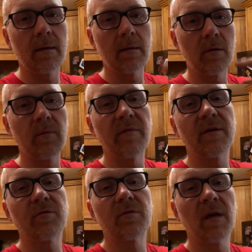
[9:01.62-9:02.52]
a little bit of
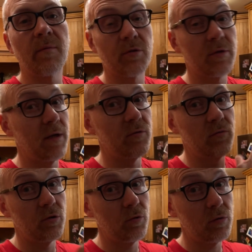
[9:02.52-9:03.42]
extra time in your schedule
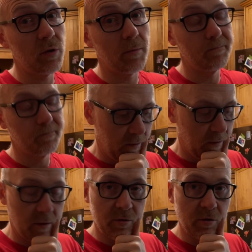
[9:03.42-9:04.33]
to do so.
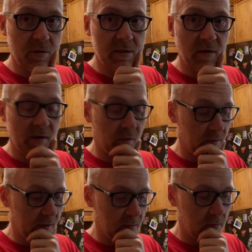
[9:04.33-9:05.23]
The dessert itself, I don't
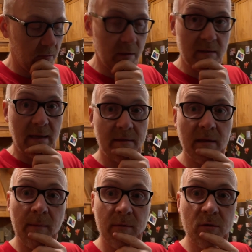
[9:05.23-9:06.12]
think is that
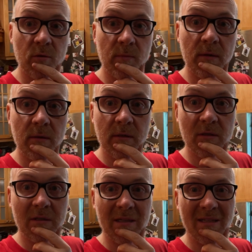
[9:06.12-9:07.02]
time consuming. It
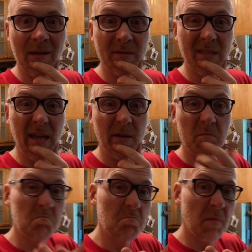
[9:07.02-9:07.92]
just needs time to set
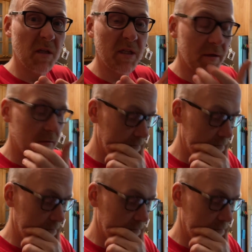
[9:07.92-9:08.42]
and sit.